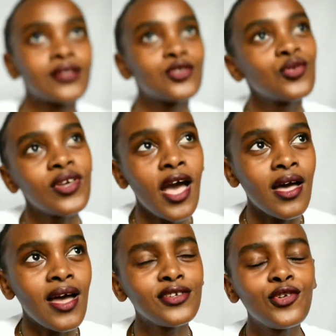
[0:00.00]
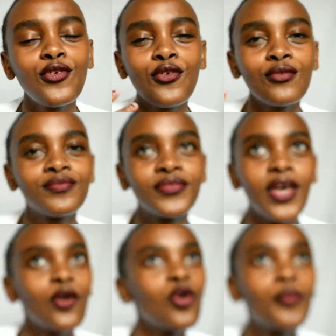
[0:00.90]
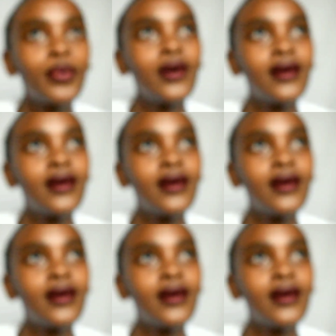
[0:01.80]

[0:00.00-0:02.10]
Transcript: So yeah, I don't know, I hope